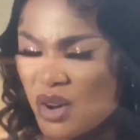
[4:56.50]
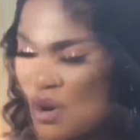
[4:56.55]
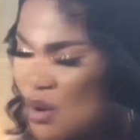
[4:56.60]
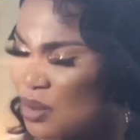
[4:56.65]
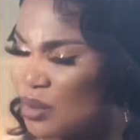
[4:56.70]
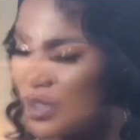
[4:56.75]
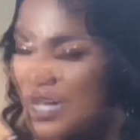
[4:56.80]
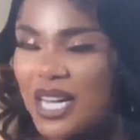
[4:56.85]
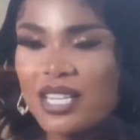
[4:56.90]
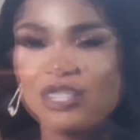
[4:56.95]

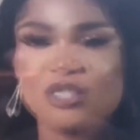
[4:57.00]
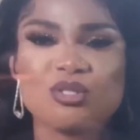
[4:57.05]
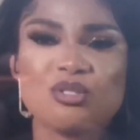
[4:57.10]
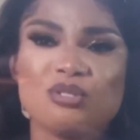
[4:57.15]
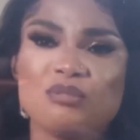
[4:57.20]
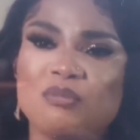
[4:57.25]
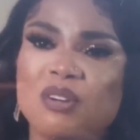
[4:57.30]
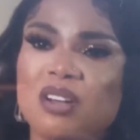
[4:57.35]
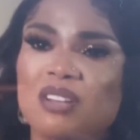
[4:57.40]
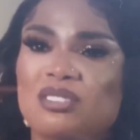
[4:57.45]
No,
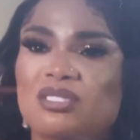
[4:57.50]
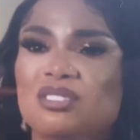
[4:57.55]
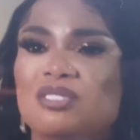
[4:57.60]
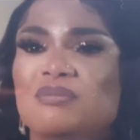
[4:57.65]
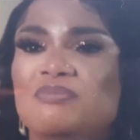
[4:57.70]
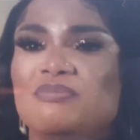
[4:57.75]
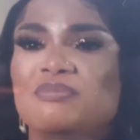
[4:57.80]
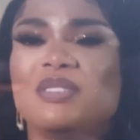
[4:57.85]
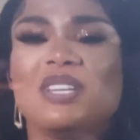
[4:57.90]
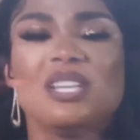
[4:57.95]
that's too
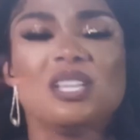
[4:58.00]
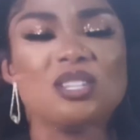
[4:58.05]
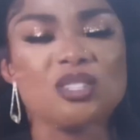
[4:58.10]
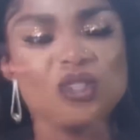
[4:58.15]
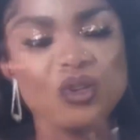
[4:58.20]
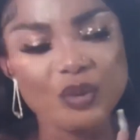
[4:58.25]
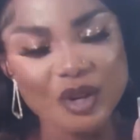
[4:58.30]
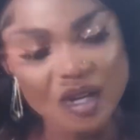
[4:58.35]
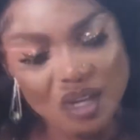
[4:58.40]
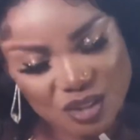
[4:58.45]

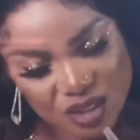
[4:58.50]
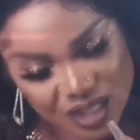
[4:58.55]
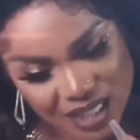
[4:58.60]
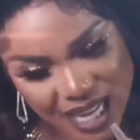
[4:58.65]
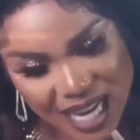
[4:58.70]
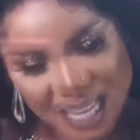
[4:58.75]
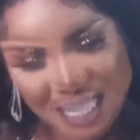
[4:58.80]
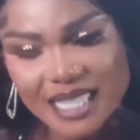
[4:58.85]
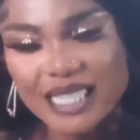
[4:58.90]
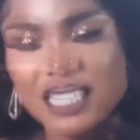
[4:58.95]
much. So we're going to
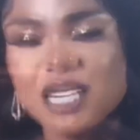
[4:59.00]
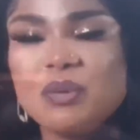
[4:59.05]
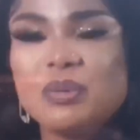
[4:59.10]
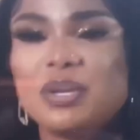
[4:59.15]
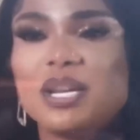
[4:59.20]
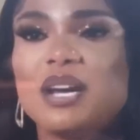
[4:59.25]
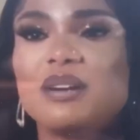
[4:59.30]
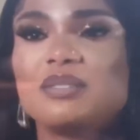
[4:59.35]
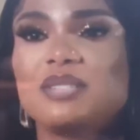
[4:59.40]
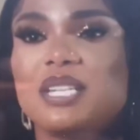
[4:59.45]
start dinner
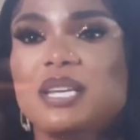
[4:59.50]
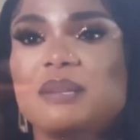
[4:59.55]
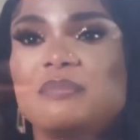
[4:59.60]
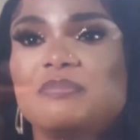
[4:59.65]
without